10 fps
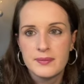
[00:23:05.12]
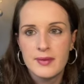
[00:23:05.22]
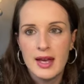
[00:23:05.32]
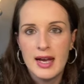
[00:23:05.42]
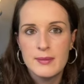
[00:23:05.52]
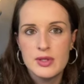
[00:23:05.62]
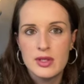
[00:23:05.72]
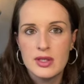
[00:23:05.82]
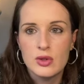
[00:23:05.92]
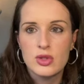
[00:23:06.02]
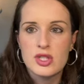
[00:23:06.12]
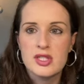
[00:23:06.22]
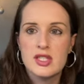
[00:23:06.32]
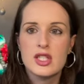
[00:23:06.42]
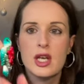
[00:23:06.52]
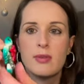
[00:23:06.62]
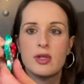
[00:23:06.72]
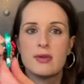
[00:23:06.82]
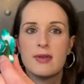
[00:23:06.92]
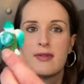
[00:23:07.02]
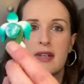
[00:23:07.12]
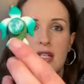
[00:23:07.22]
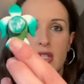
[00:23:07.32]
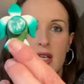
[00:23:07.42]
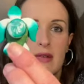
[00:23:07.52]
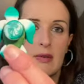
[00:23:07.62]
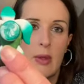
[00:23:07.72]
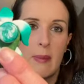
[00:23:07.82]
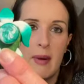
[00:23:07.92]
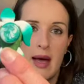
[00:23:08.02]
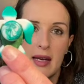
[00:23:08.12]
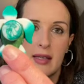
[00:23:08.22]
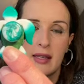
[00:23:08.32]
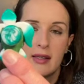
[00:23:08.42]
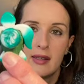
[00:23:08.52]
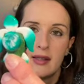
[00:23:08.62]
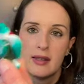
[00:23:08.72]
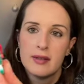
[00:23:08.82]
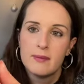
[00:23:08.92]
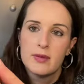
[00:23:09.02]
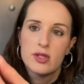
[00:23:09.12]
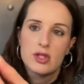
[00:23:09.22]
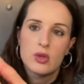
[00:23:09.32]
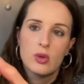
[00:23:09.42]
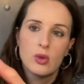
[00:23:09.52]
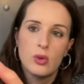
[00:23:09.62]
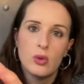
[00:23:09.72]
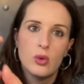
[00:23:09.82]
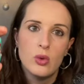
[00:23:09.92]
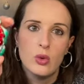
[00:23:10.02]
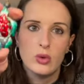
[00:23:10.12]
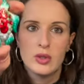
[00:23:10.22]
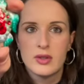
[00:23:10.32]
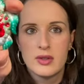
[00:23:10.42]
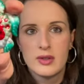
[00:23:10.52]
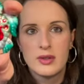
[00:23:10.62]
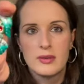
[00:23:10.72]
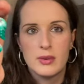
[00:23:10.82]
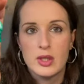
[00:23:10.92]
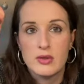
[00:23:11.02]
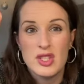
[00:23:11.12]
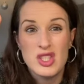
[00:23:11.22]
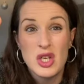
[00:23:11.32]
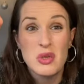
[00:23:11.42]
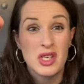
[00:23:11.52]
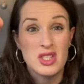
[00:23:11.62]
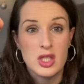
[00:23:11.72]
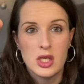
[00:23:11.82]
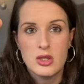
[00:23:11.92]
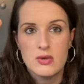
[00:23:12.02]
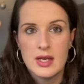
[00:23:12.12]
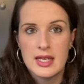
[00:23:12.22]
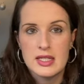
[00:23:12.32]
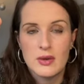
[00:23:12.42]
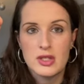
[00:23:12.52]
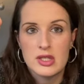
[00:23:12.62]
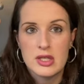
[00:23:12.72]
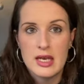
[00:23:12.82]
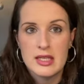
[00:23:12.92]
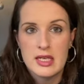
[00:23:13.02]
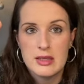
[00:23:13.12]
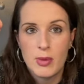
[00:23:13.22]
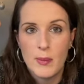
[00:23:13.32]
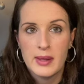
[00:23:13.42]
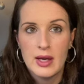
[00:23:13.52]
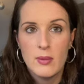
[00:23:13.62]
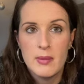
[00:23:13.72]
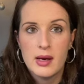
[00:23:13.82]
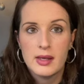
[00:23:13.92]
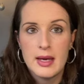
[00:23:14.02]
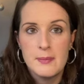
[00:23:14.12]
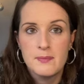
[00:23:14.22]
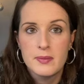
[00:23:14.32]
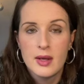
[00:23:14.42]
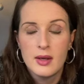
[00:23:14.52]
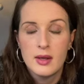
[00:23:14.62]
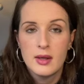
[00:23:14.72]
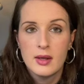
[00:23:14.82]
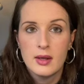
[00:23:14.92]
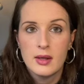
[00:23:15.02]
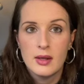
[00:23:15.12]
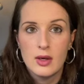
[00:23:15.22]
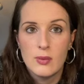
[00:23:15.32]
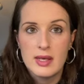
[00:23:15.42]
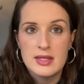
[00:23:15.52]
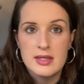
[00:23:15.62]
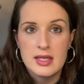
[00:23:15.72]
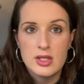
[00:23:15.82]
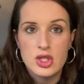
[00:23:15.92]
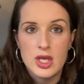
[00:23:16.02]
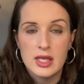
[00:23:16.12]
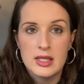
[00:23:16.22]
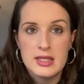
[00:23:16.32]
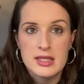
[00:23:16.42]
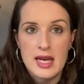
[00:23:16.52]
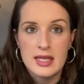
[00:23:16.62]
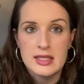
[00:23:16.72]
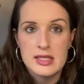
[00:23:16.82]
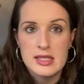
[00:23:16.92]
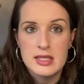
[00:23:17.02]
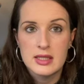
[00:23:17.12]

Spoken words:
absolutely gorgeous. It's so beautifully finished, like even on the back. It's just all beautiful. It's too nice to use really, so I just intend popping it on my stitching stand